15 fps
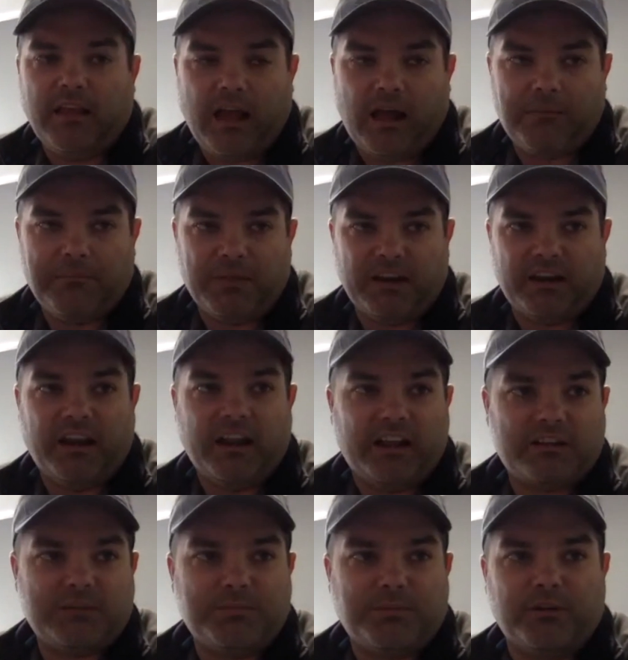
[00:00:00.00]
not an
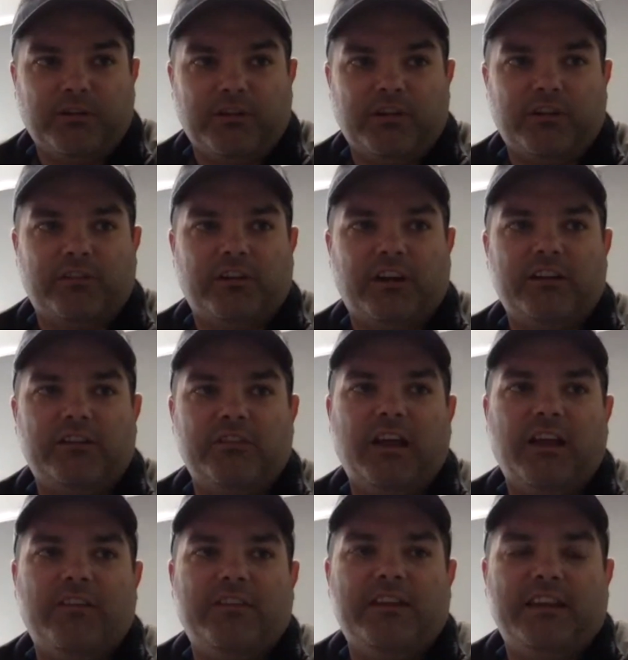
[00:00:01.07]
expert on it, or I don't
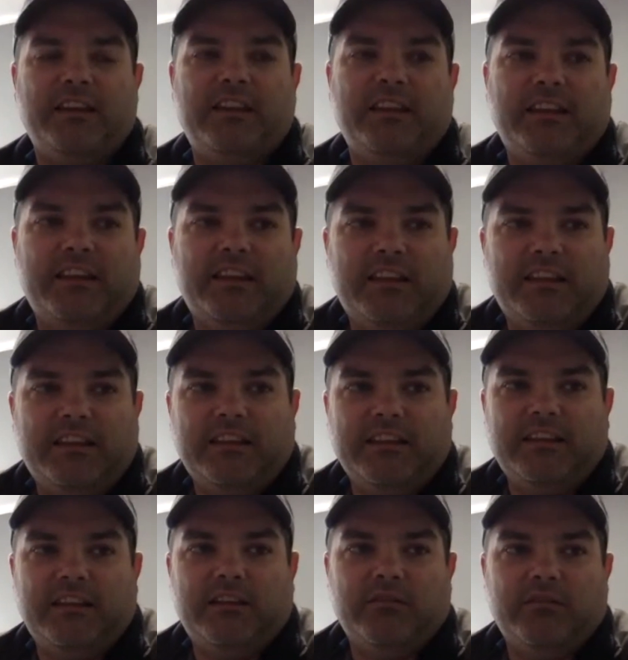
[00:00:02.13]
have any
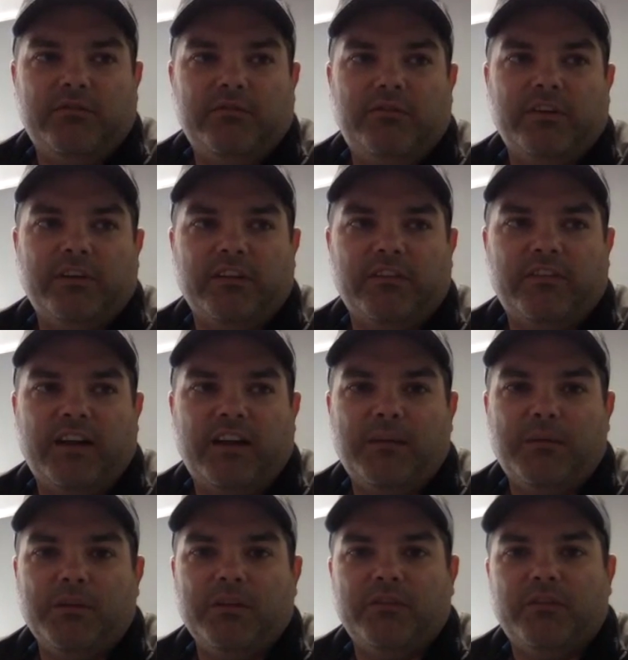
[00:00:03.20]

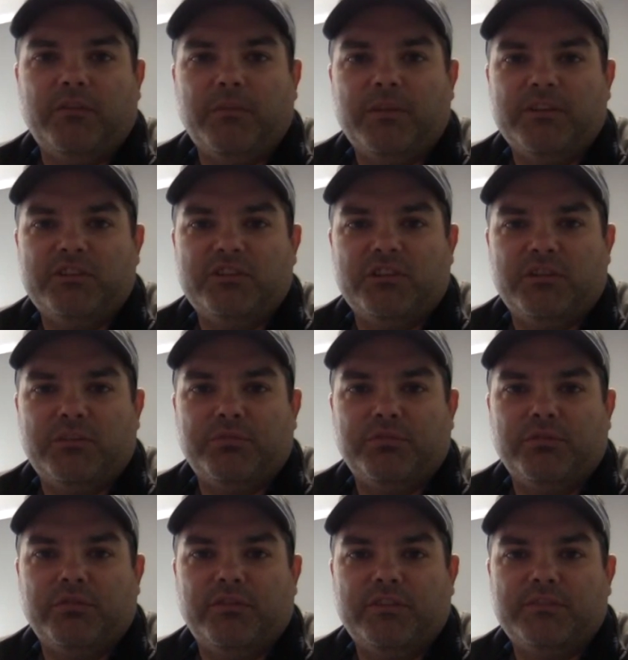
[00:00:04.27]
verifiable information to
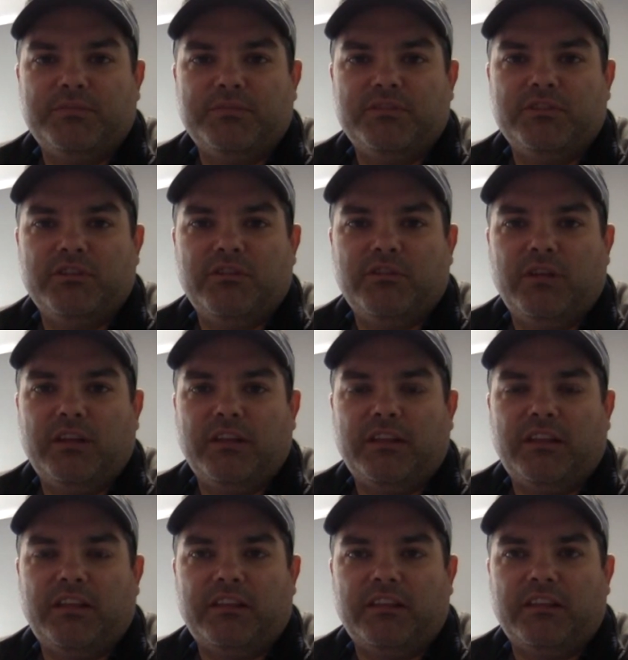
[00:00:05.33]
prove this, but I
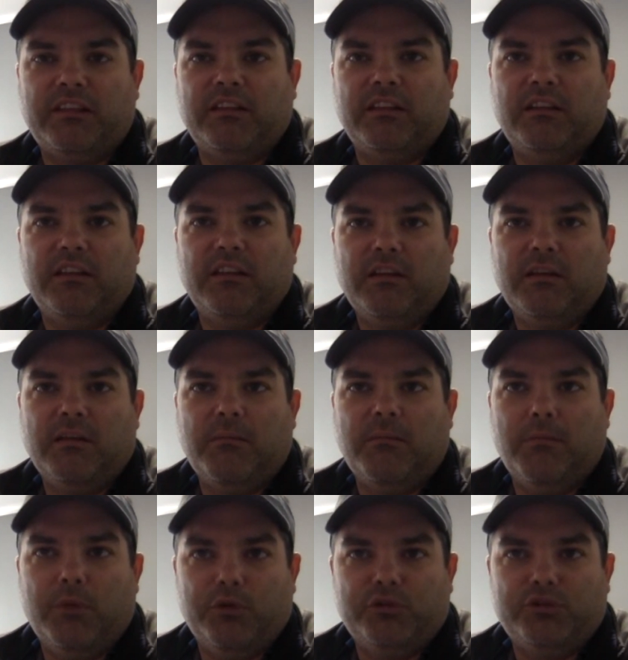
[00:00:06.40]
think
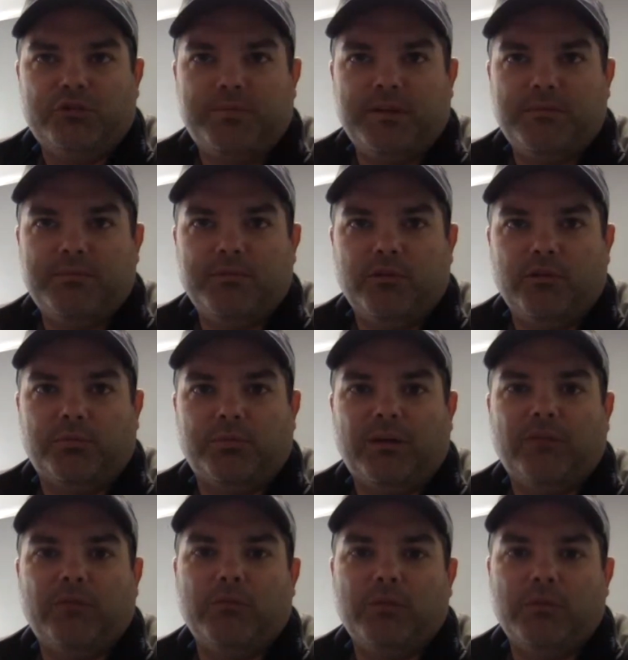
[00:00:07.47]
most people are
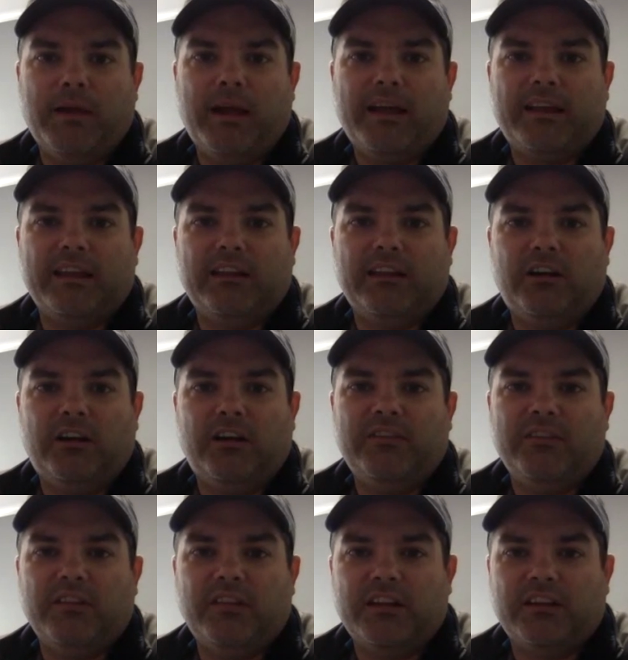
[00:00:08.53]
probably backing off.
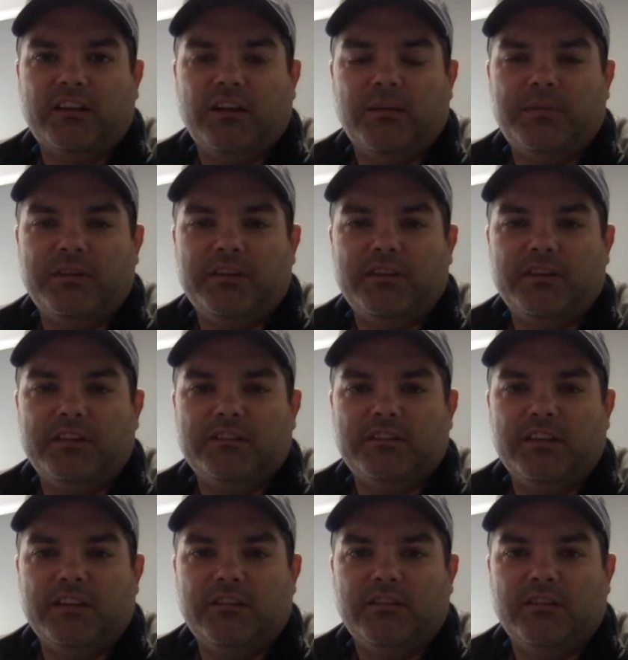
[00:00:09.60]
A lot of companies
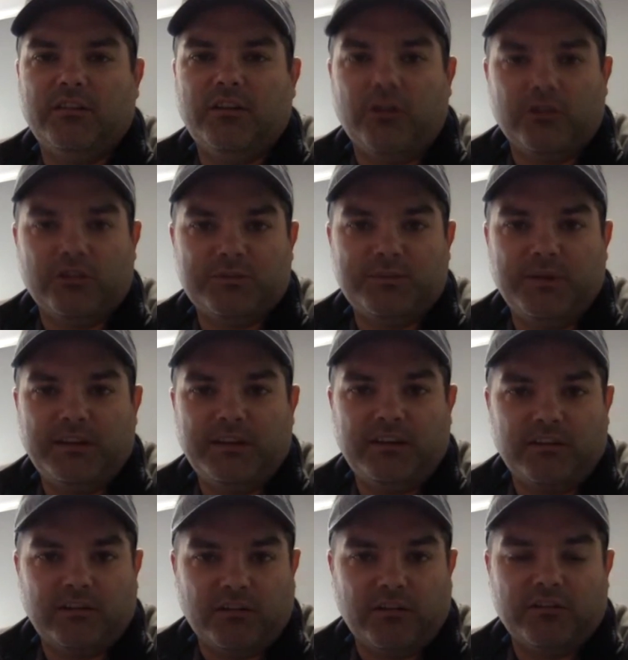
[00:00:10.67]
either aren't spending
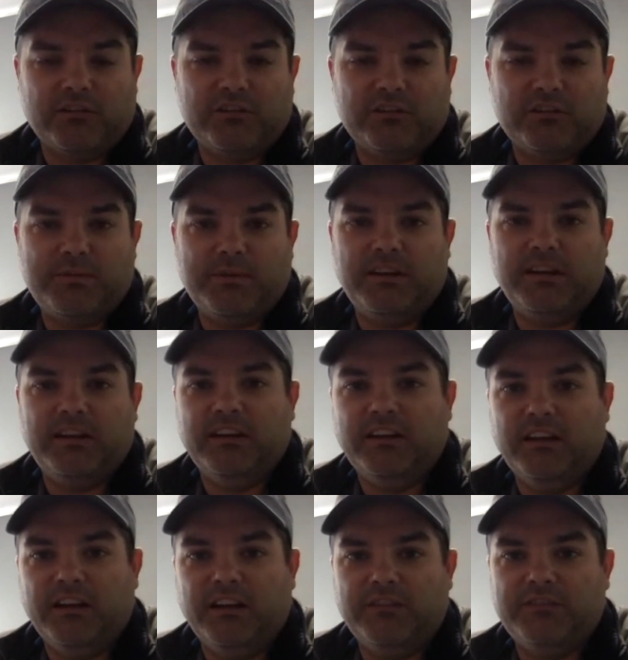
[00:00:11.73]
or aren't spending
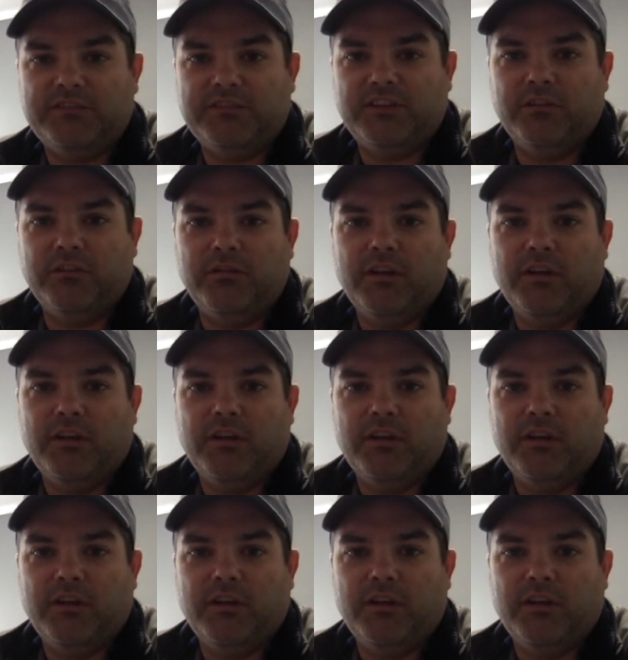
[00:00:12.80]
enough. So